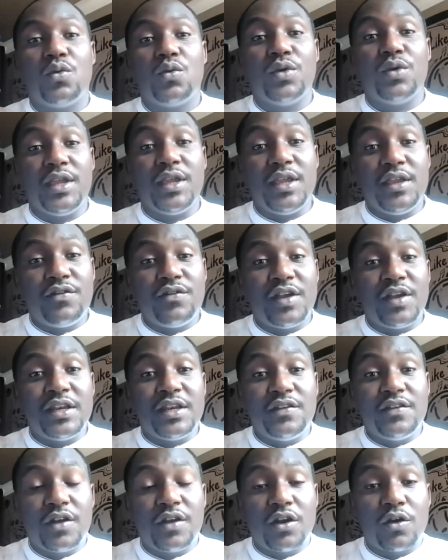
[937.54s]
we even
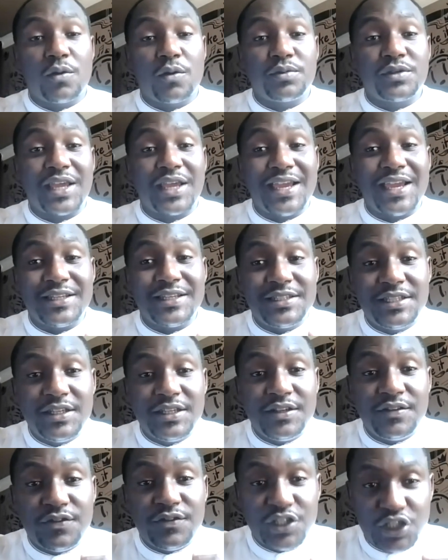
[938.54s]
developed a
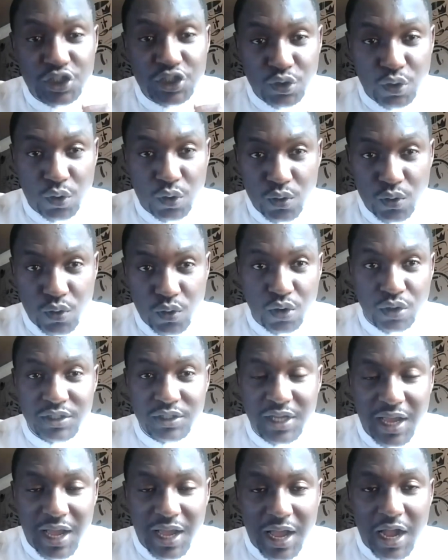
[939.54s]
TV show
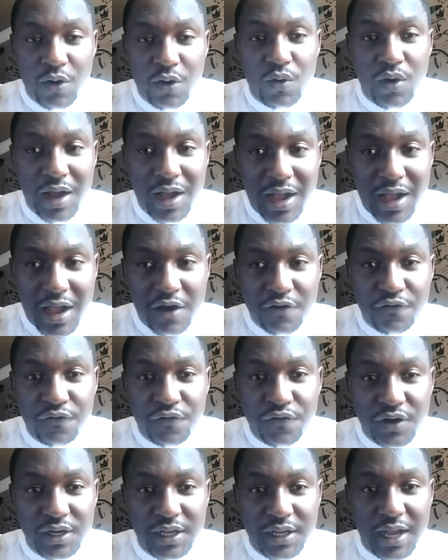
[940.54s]
called Our
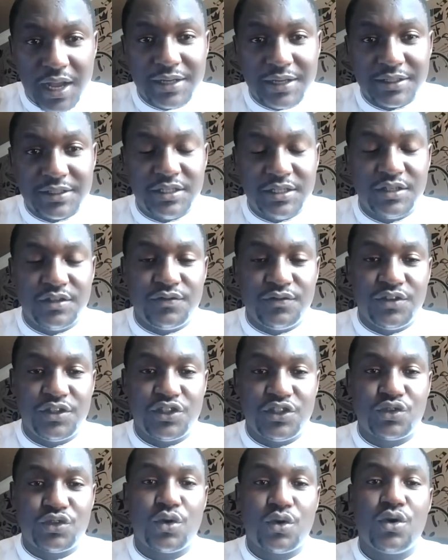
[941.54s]
Africa TV
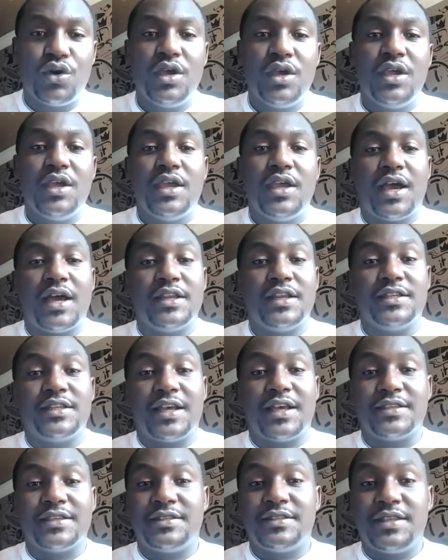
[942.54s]
Show, and
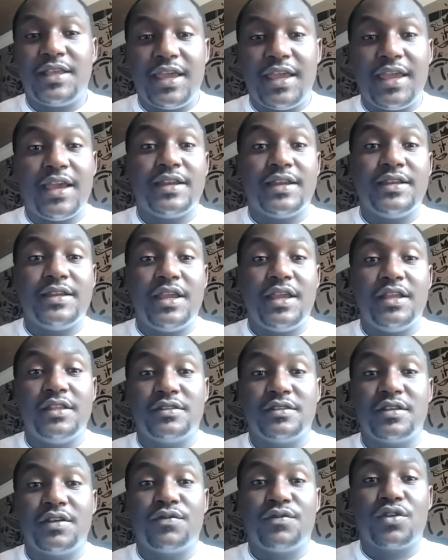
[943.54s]
it has aired in
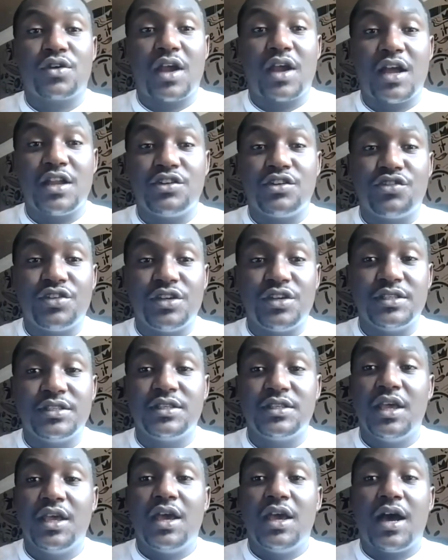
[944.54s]
several
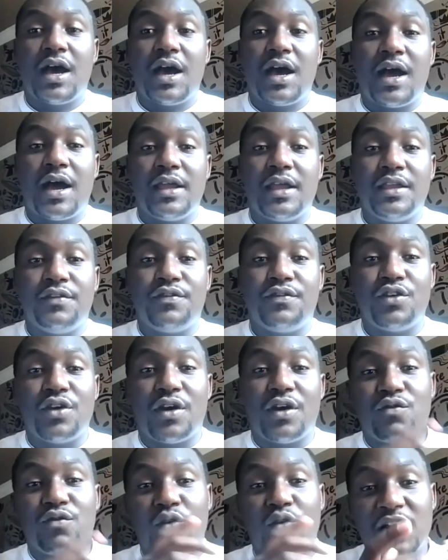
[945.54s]
countries. If
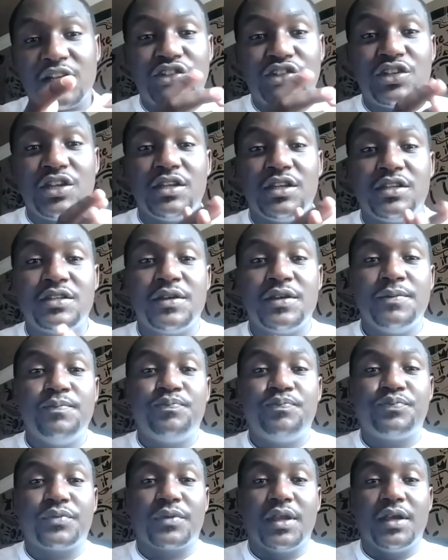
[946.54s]
you have watched it,
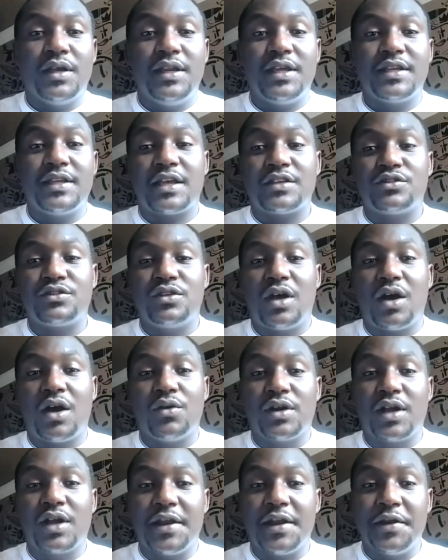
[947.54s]
let us know
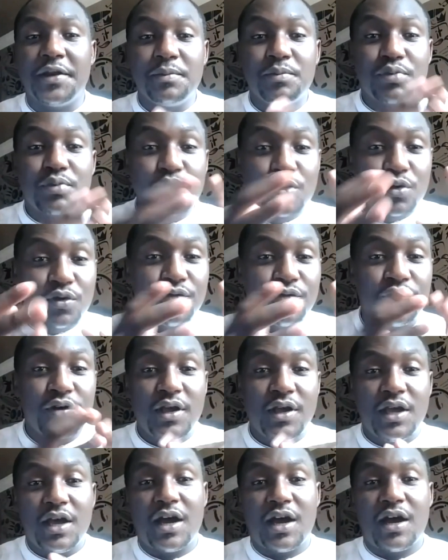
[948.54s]
how we can improve
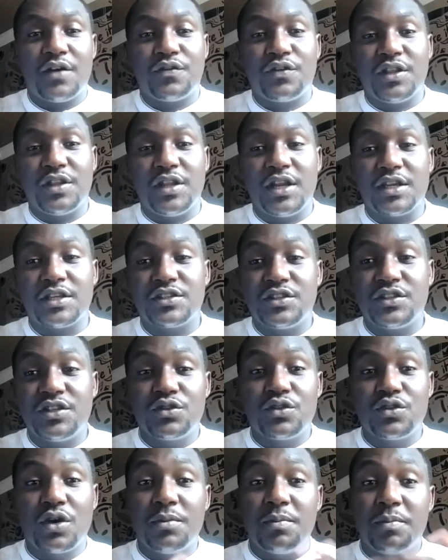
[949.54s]
for the next
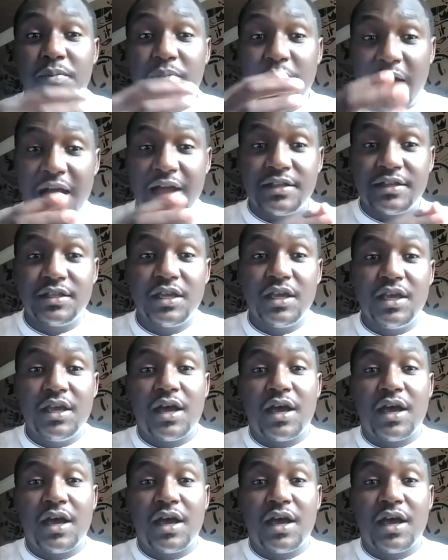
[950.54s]
season. But